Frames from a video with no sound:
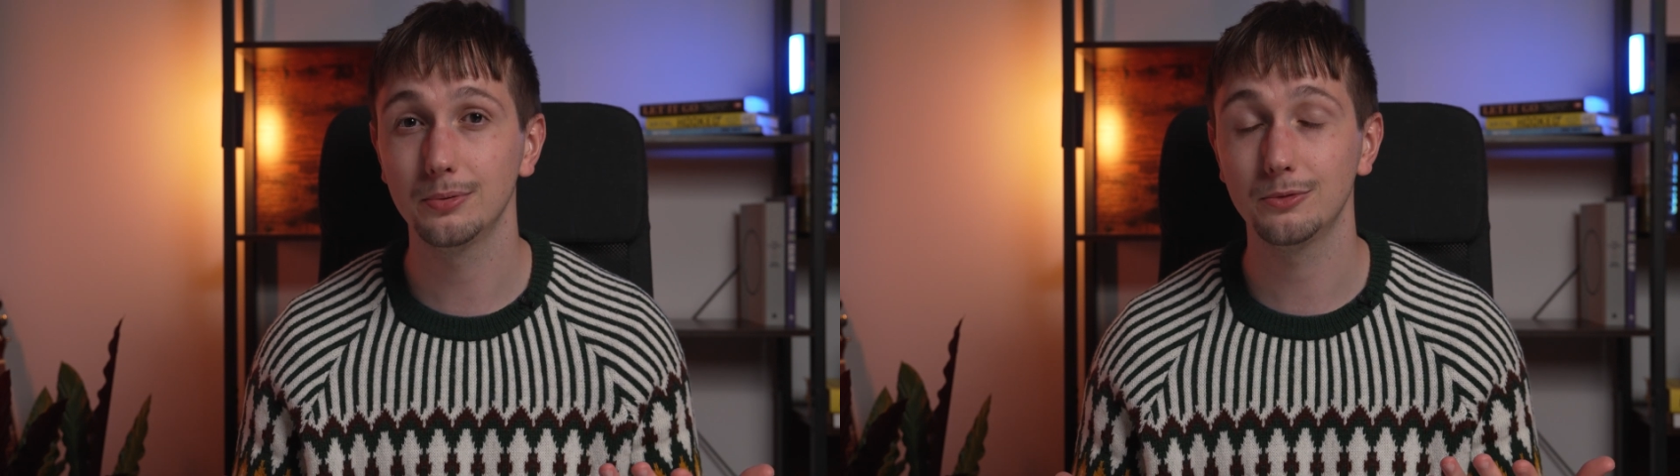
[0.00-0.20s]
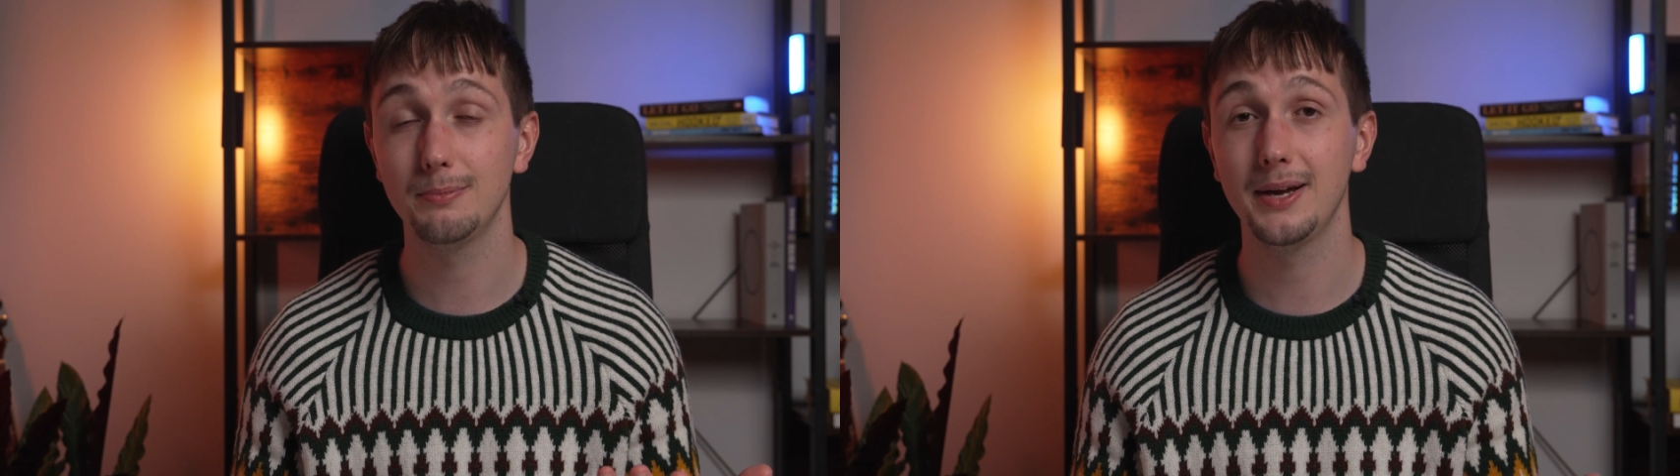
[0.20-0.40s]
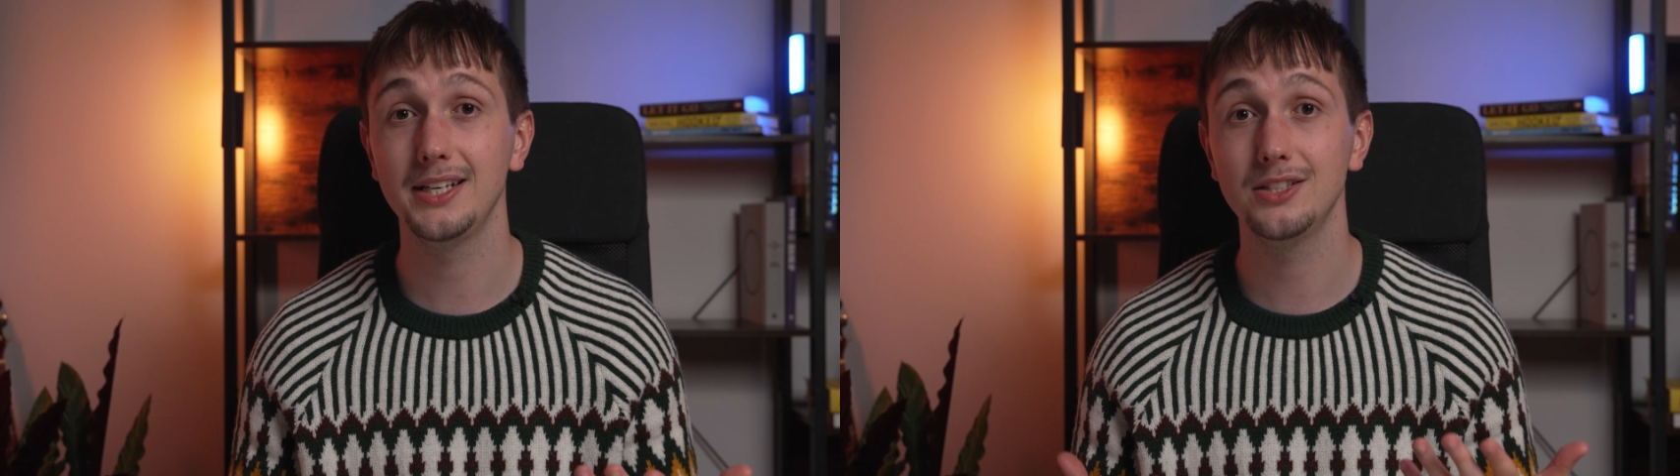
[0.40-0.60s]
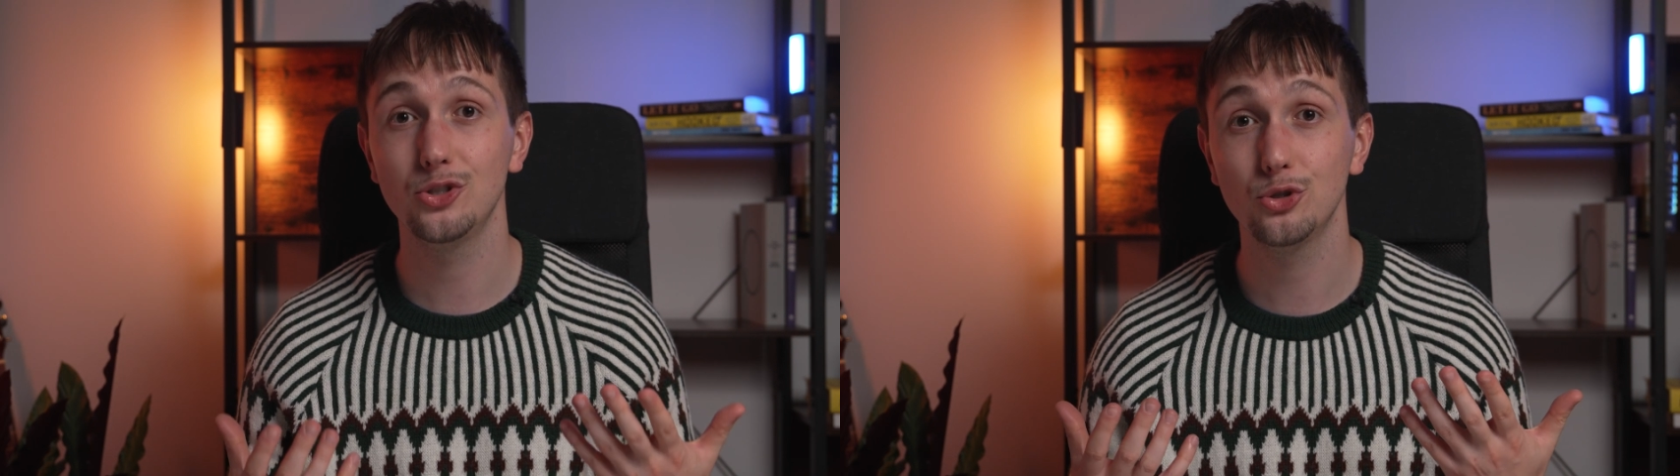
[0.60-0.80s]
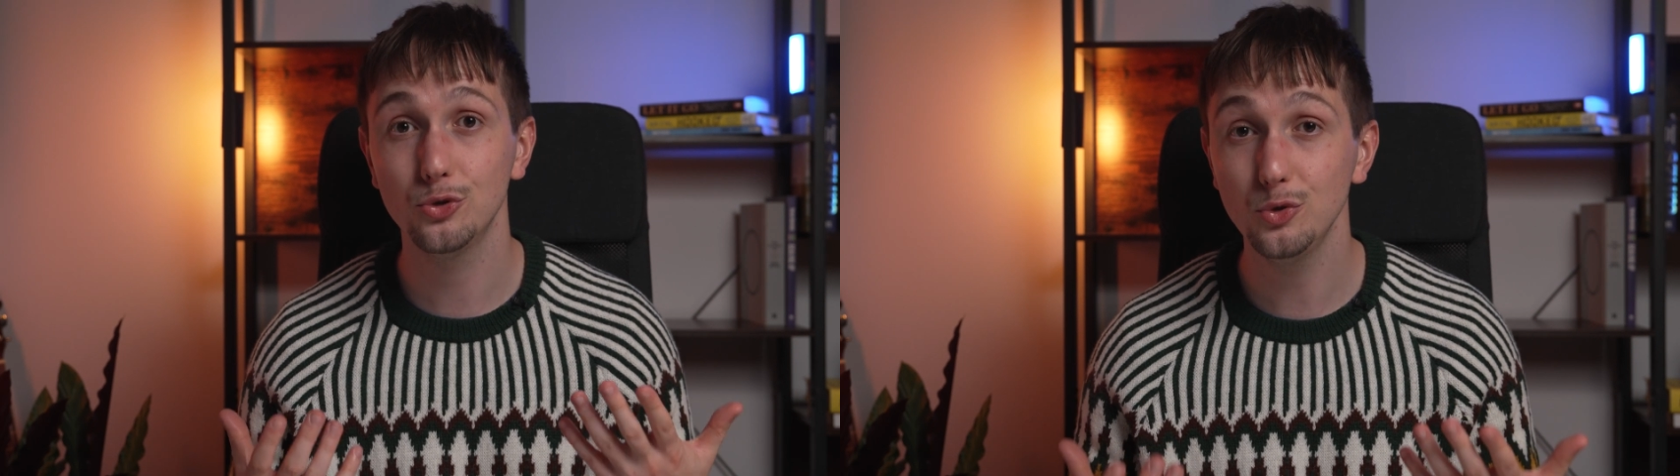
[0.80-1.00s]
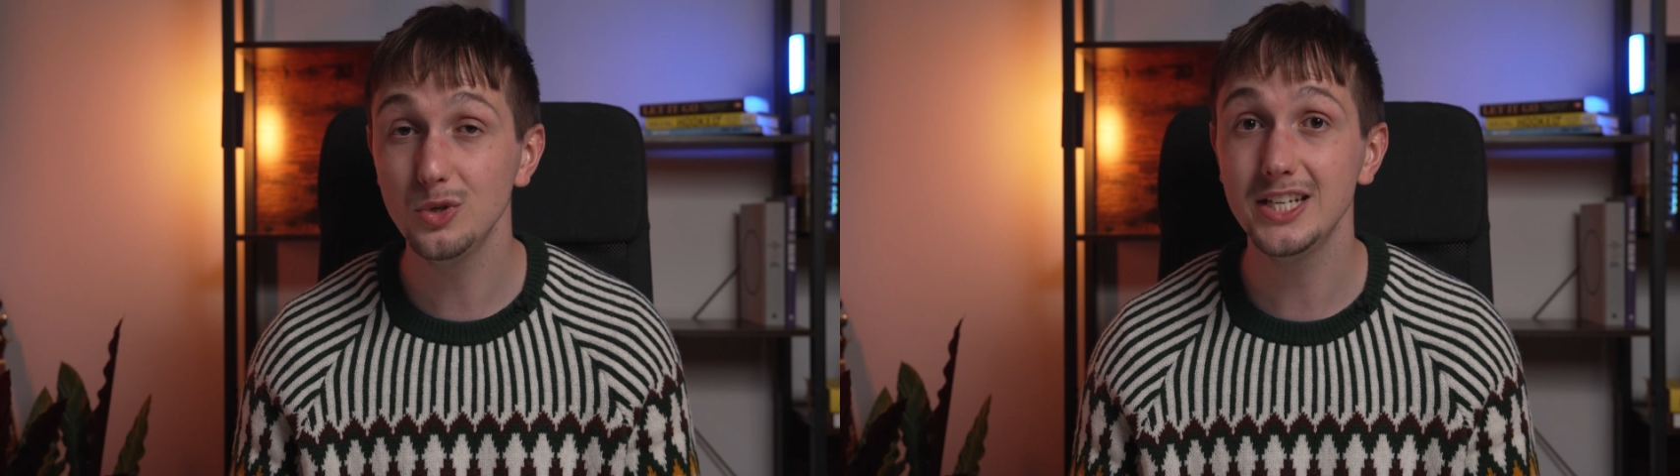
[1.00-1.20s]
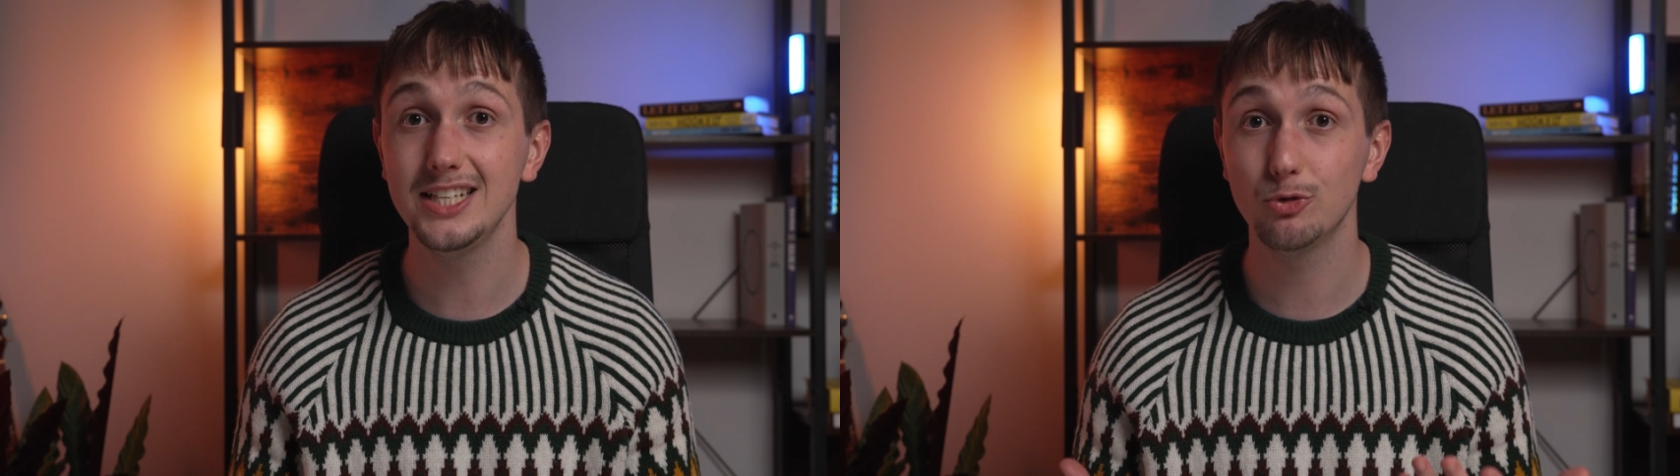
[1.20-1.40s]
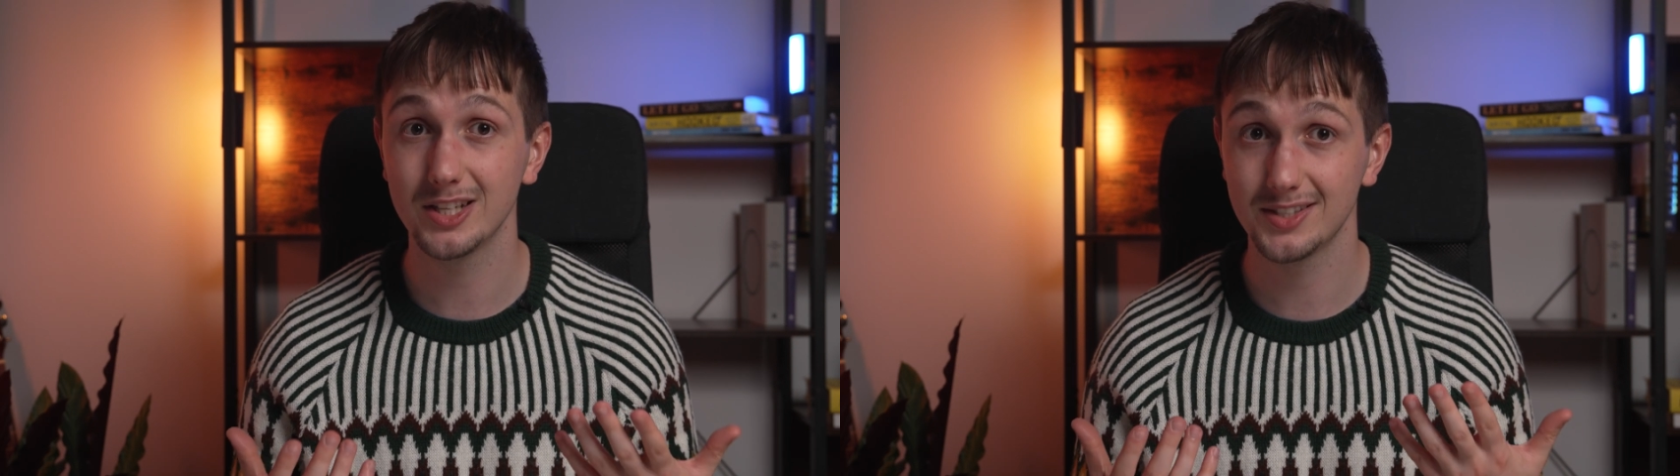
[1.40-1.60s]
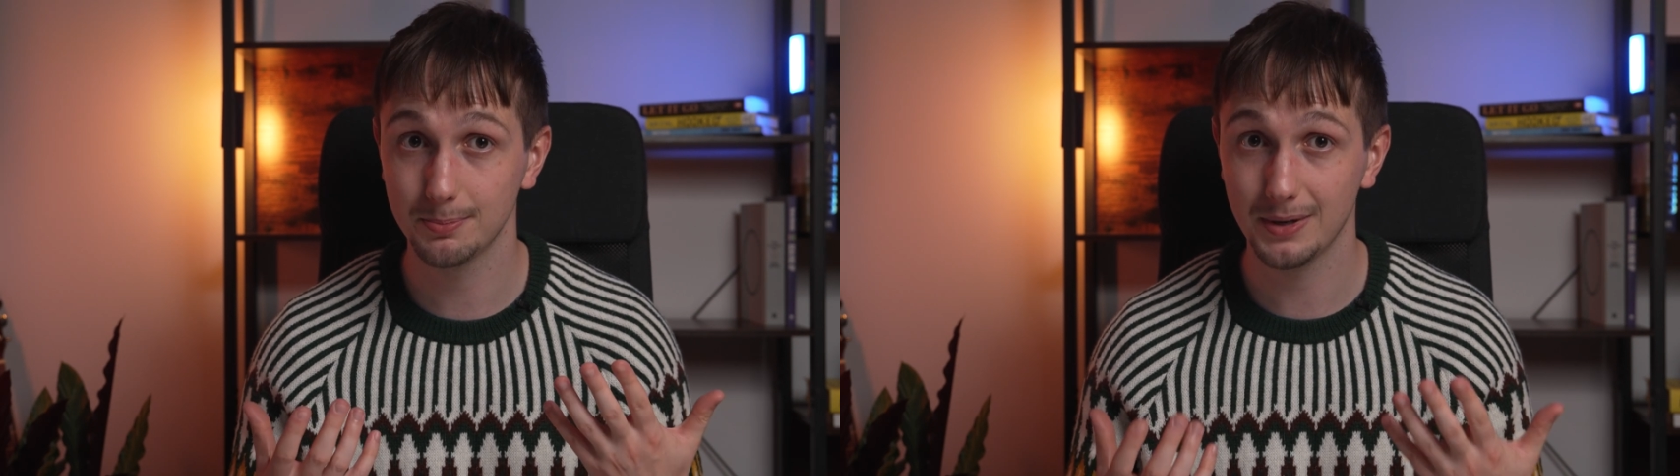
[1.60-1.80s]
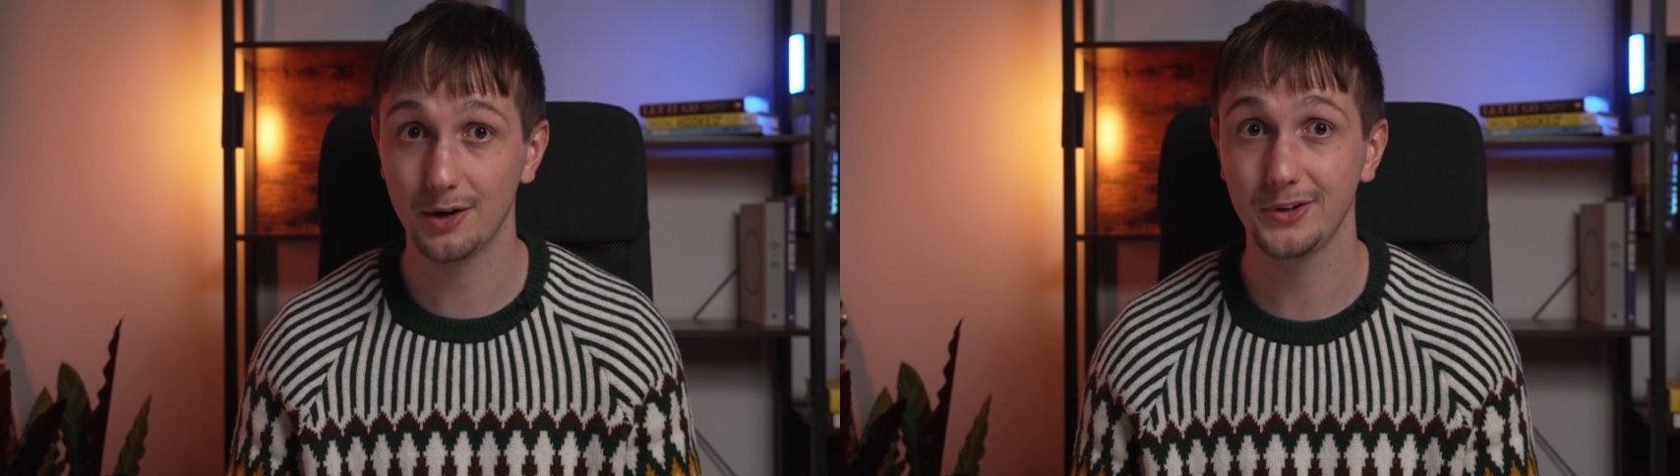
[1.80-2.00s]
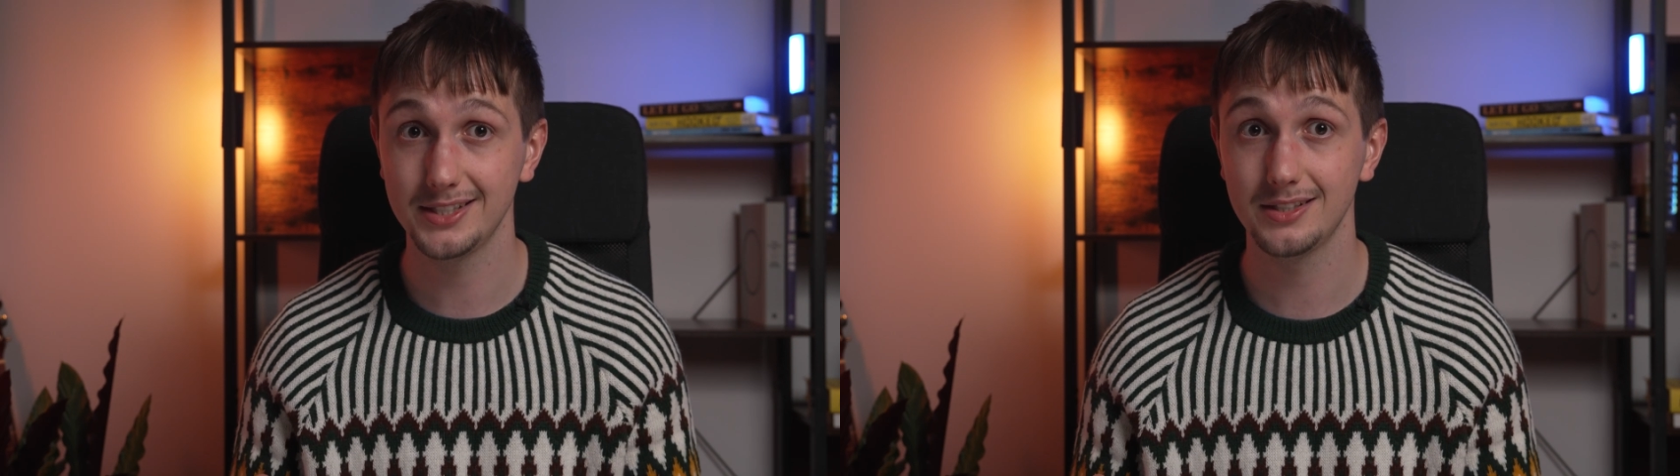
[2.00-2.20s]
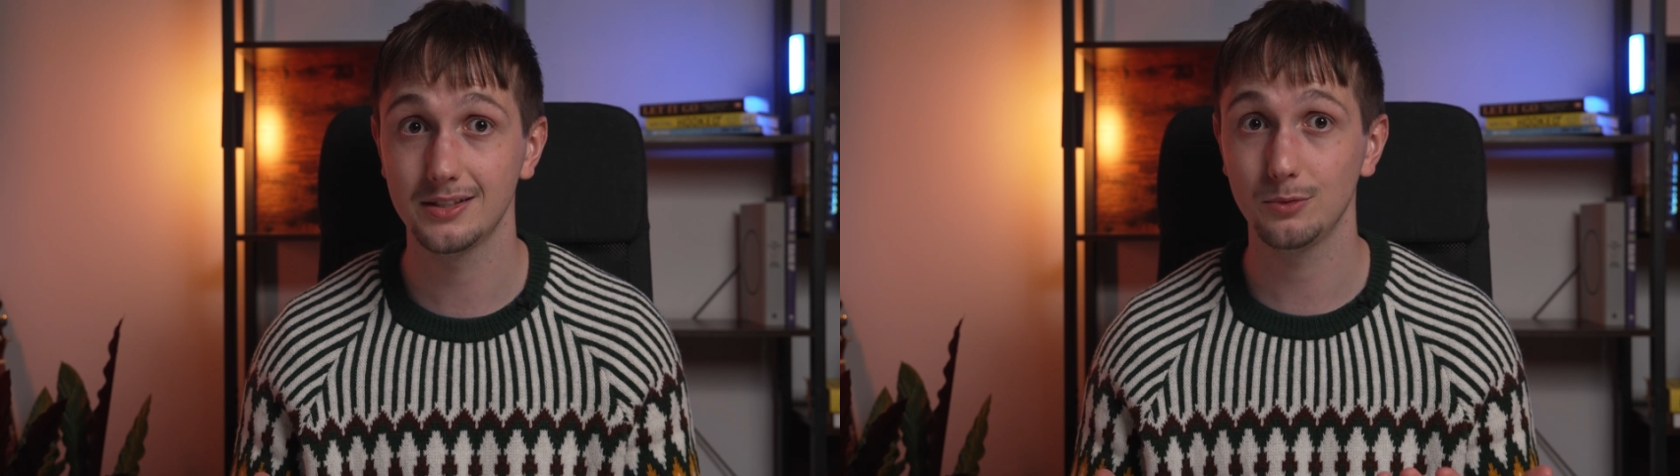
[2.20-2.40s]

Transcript: remain truly transparent